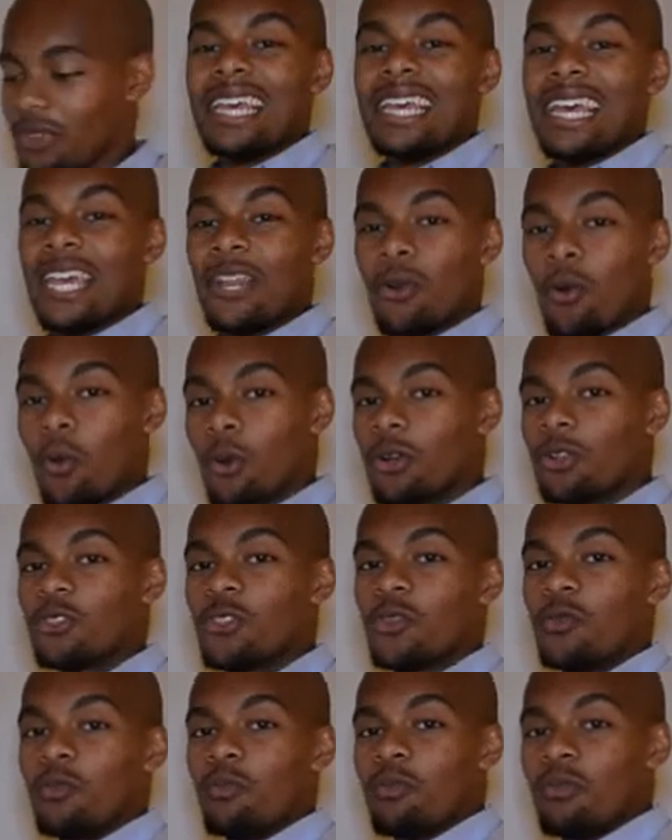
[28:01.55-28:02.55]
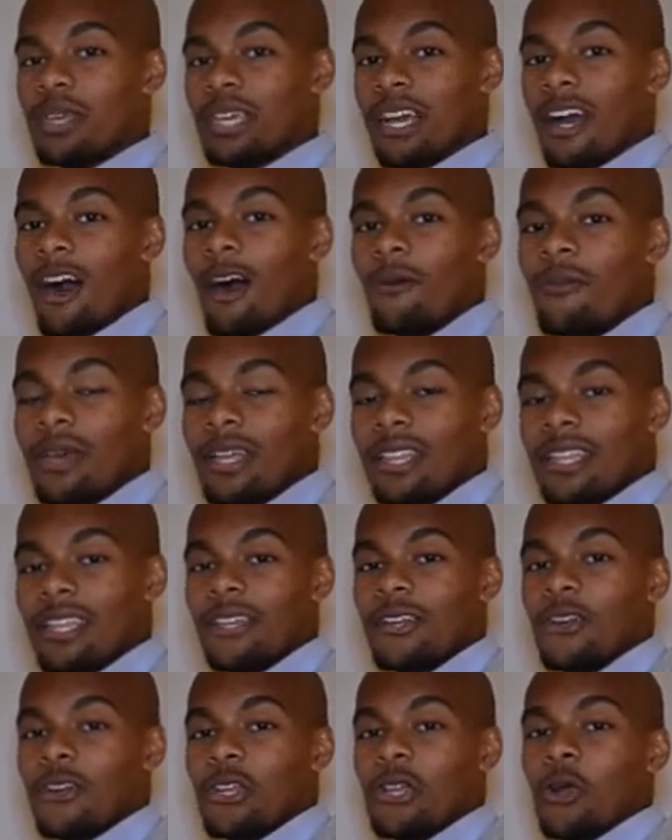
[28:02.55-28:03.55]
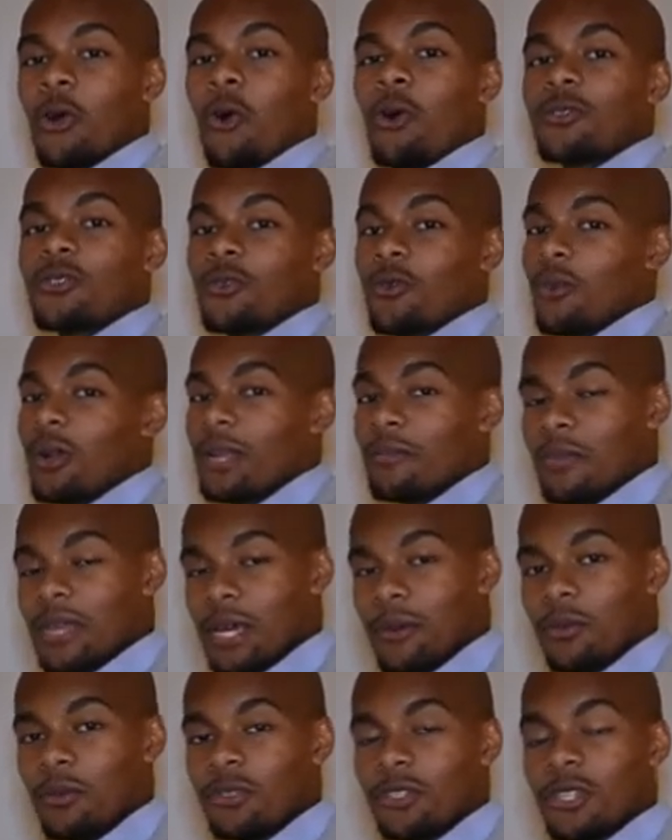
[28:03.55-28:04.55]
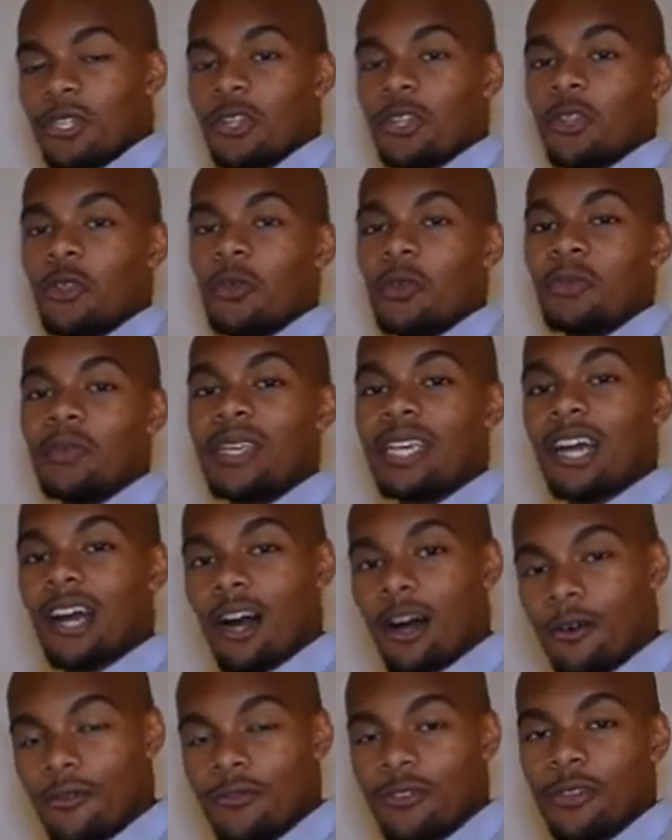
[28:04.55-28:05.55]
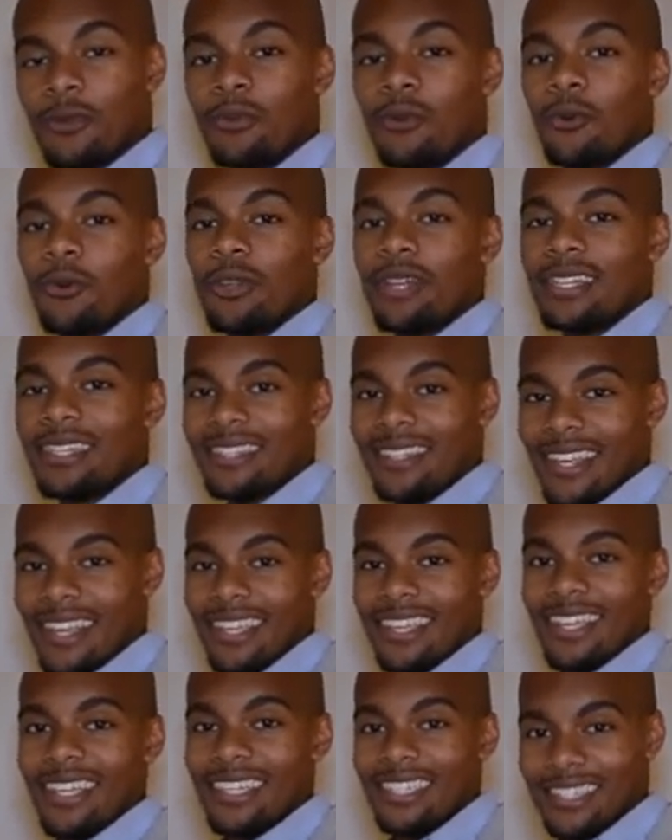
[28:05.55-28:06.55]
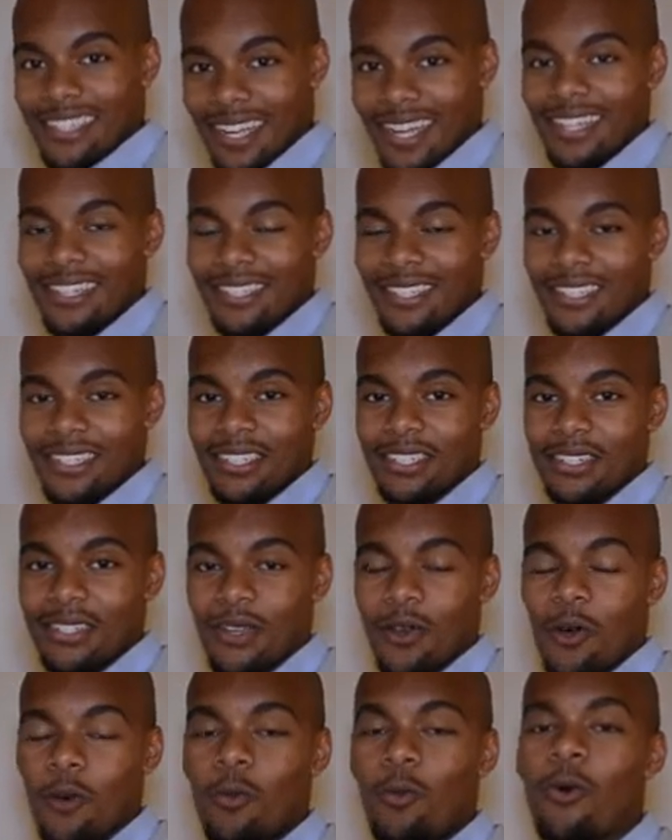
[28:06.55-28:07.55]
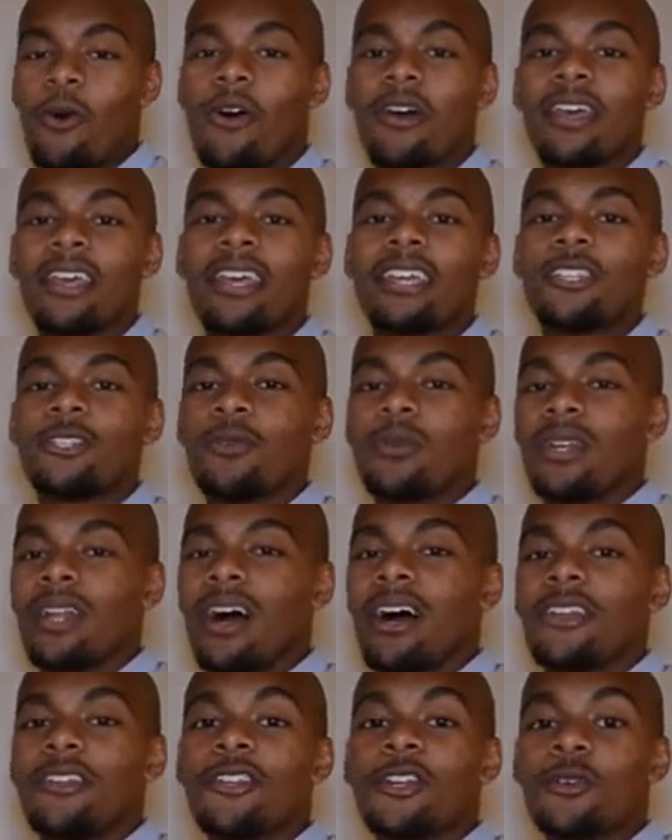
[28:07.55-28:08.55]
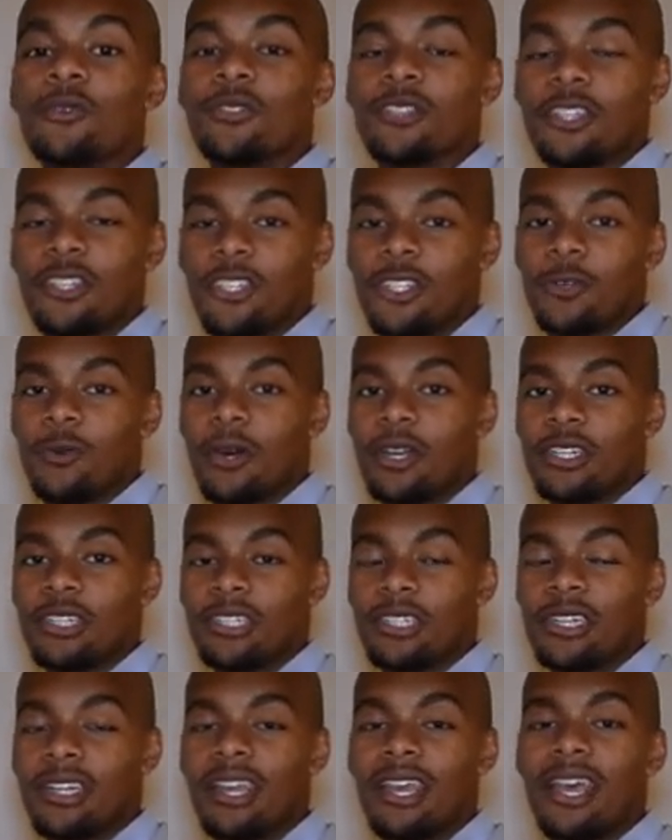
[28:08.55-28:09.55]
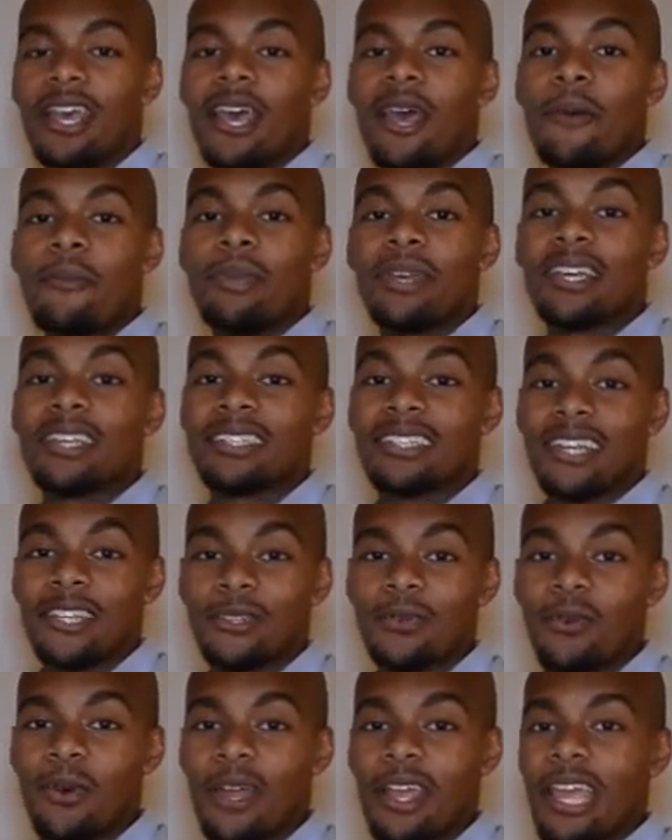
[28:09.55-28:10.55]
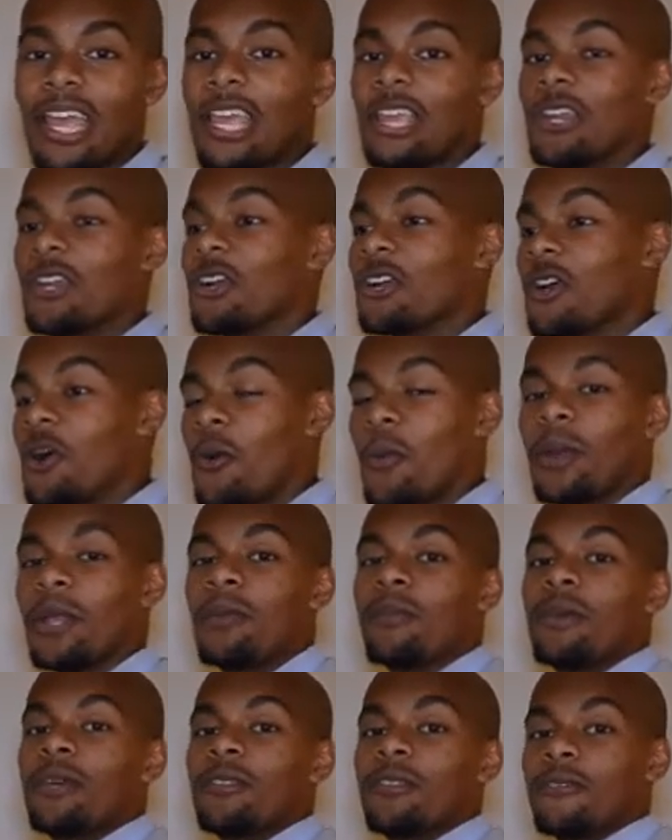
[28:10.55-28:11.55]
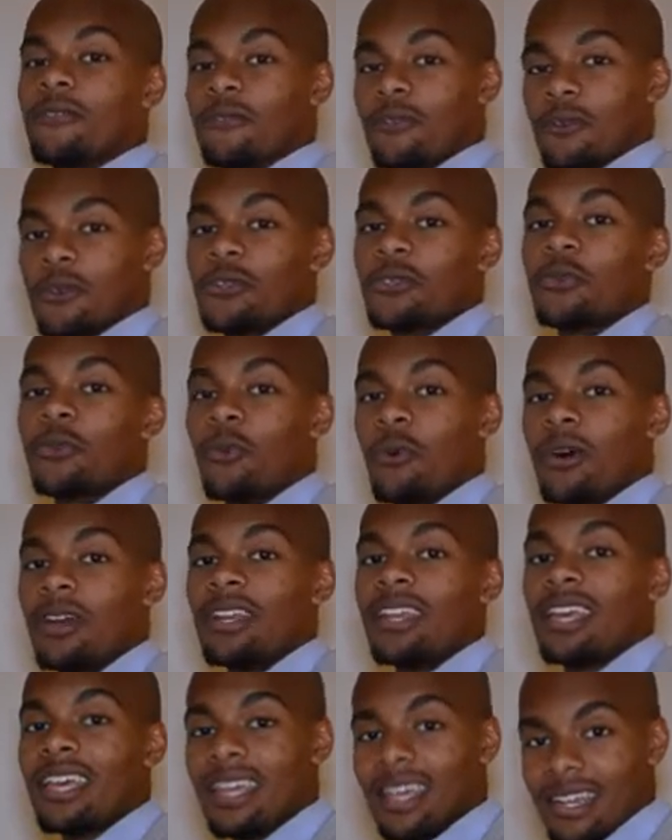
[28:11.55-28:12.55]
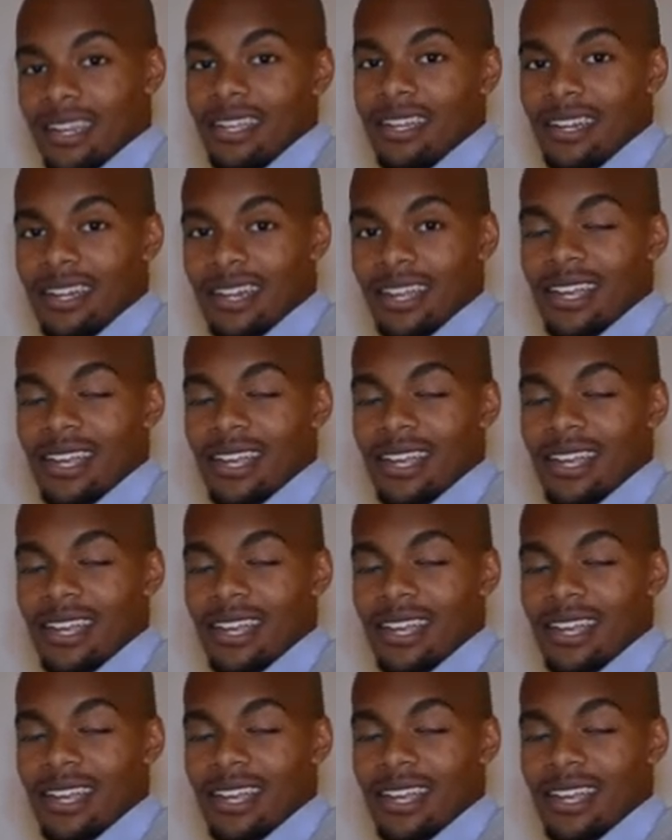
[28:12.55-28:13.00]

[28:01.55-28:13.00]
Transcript: In order to become a leader, you also want to be able to be comfortable in taking chances, walking into an unknown situation, because guess what? You're going to be the first one in it.